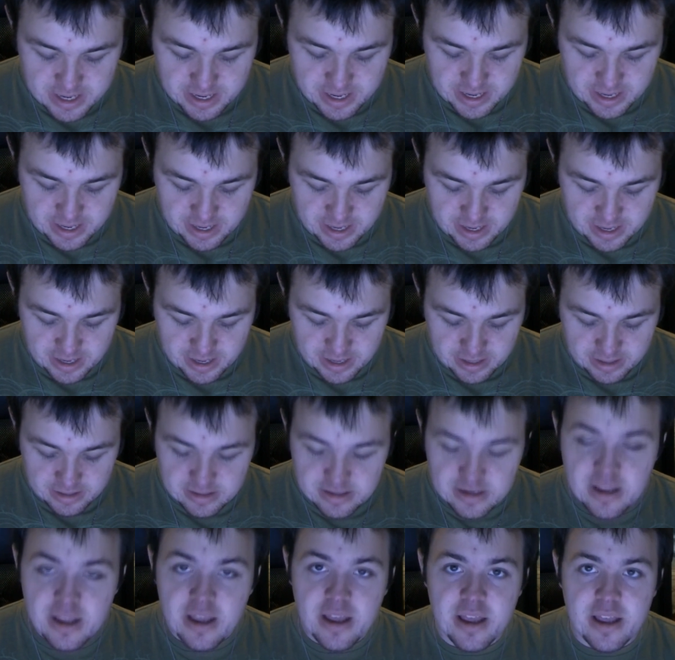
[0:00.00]

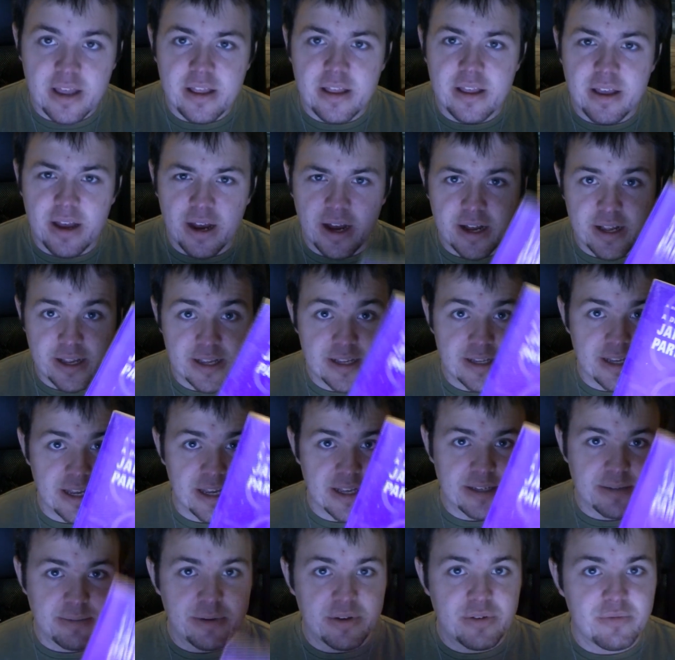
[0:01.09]
And
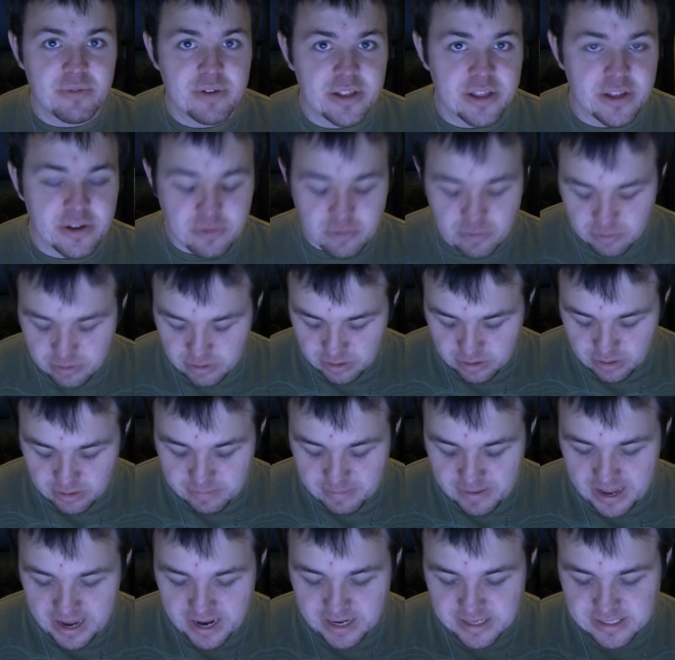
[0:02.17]
it's been really cool to look
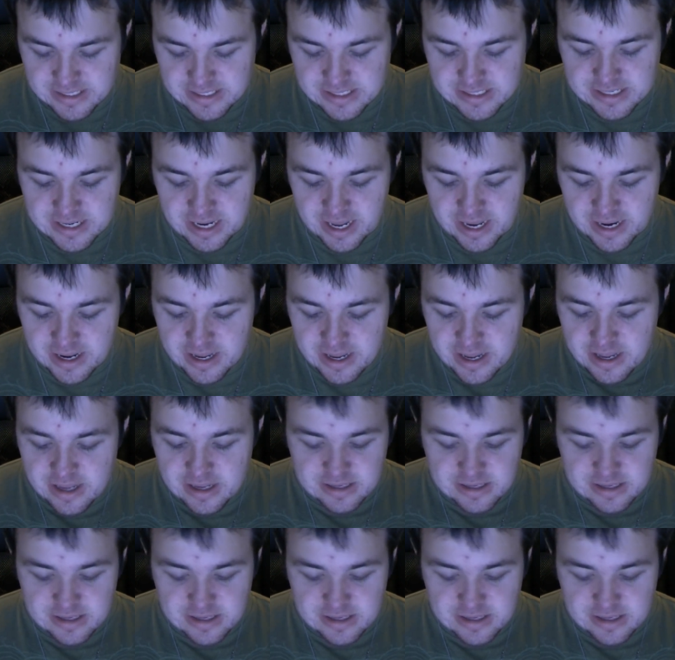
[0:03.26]
back, because it's got